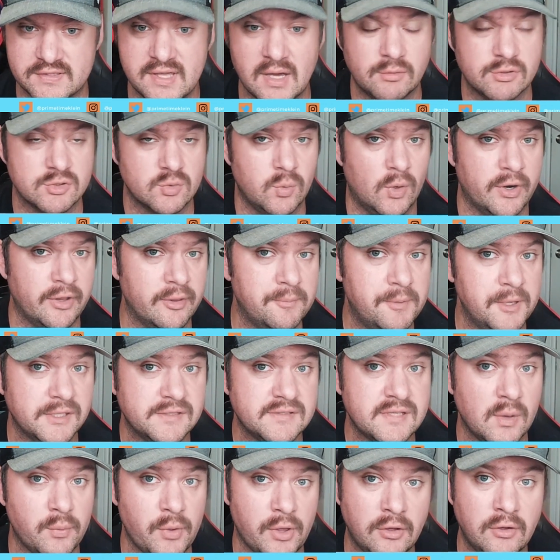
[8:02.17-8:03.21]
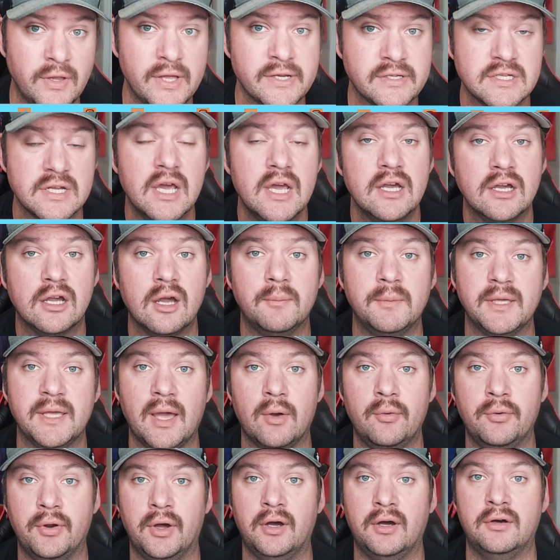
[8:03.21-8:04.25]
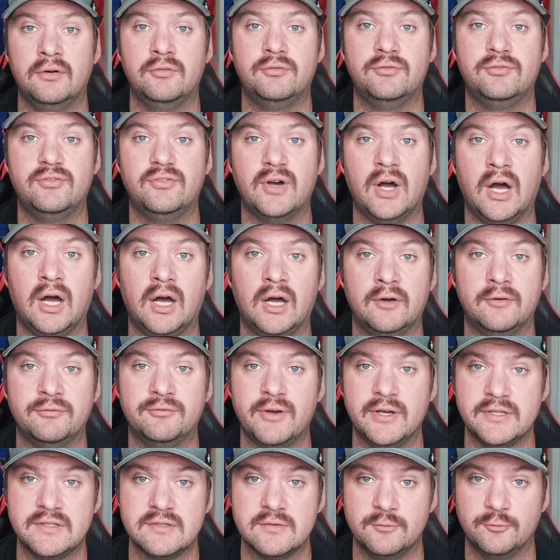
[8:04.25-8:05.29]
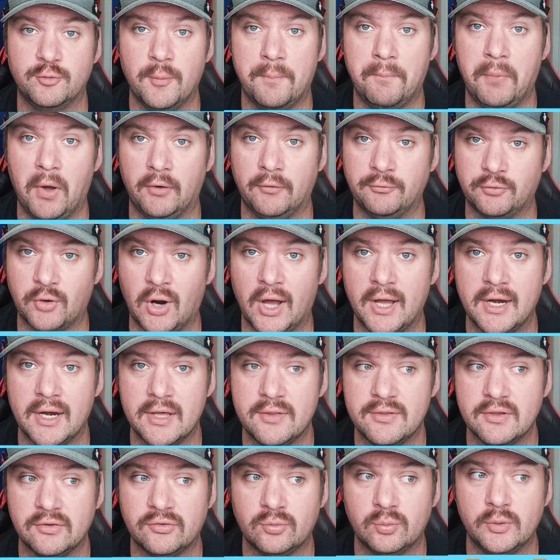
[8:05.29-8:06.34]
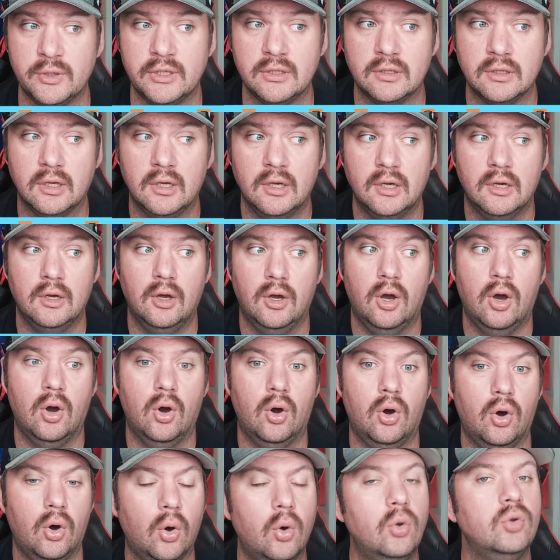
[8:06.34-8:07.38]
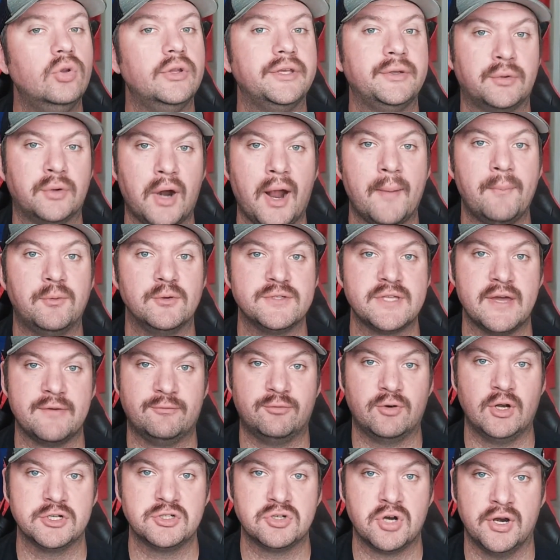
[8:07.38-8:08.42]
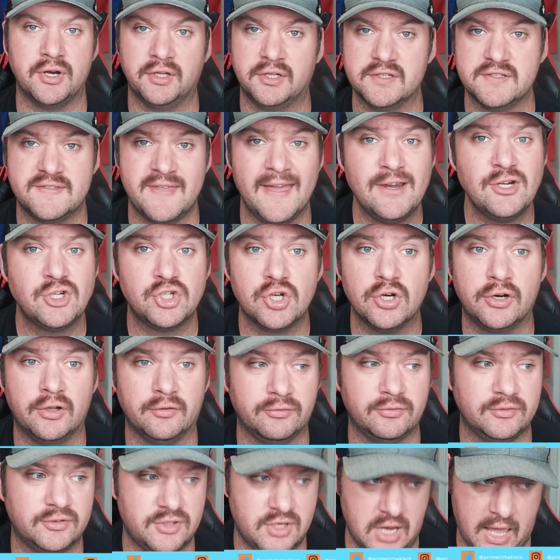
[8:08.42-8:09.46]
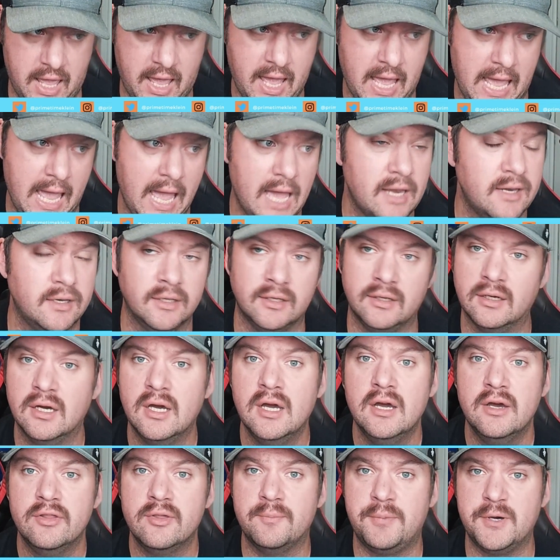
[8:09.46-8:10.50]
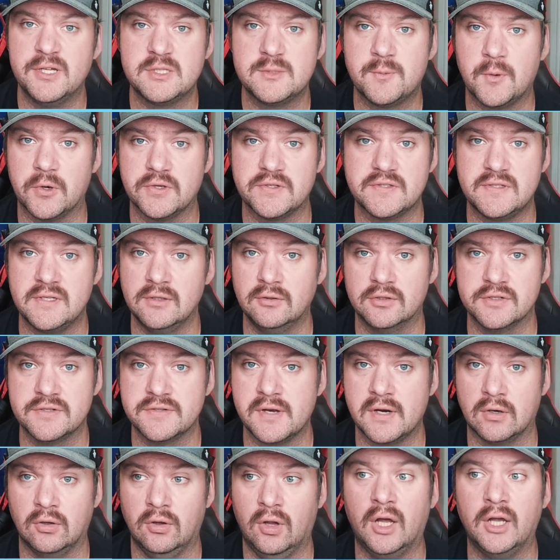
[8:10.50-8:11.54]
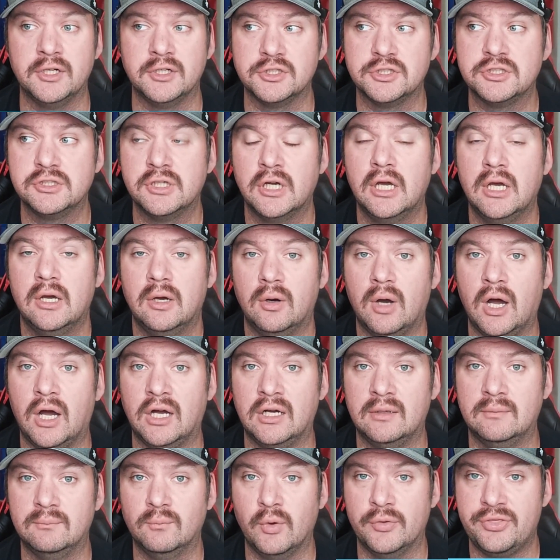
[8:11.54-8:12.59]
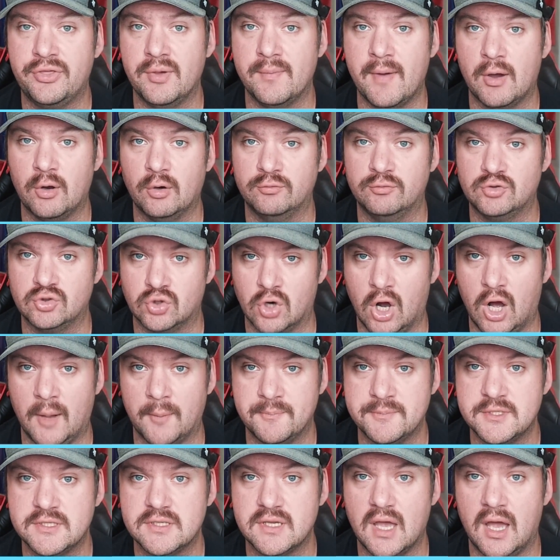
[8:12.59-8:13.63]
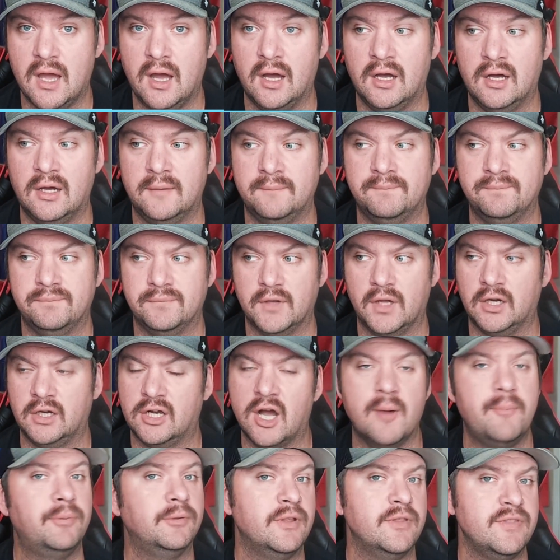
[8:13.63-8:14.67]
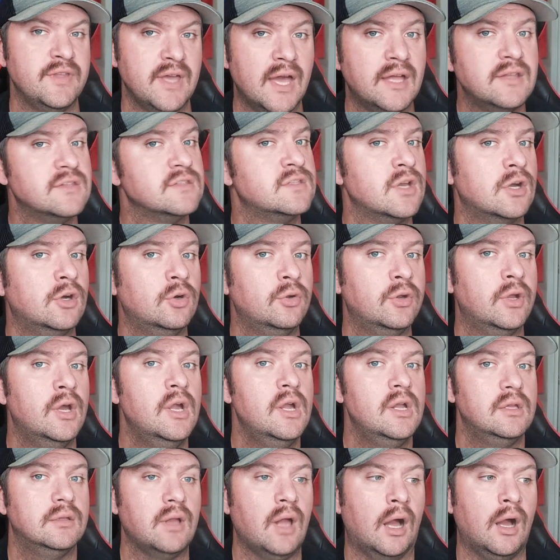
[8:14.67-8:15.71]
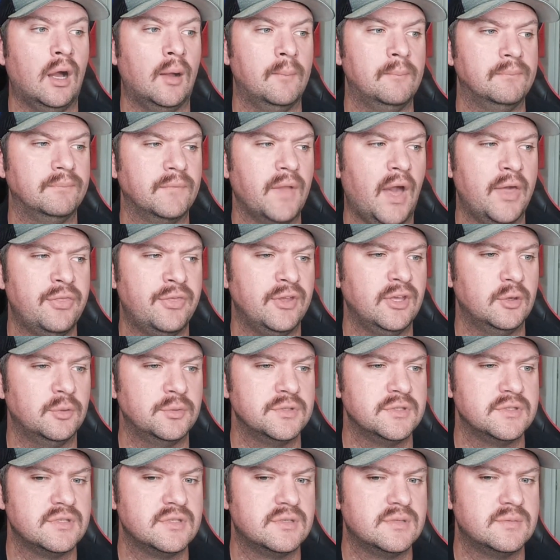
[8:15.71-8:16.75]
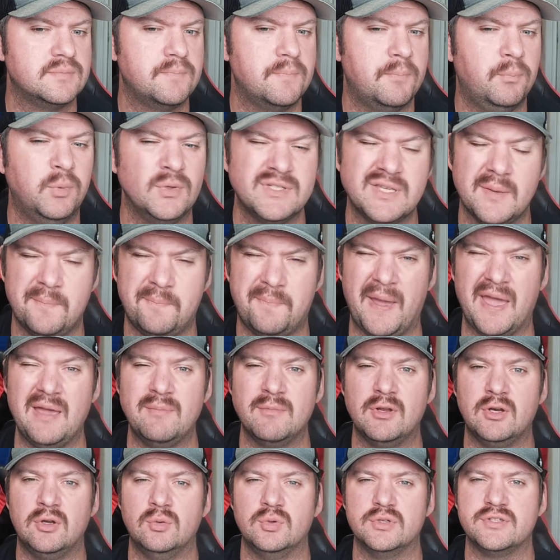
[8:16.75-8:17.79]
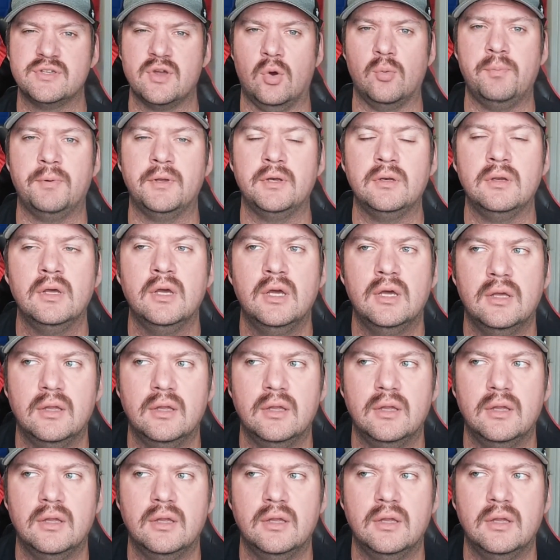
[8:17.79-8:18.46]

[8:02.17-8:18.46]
That was one of the picks that we clicked coming out of uh, Fights in Football Friday this week. Holy crap, was that frustrating, because they should have handed the Pittsburgh Steelers their lunch um, with the amount of drops, um, a couple in the end zone. Um, I think it was, was it Bateman who was open?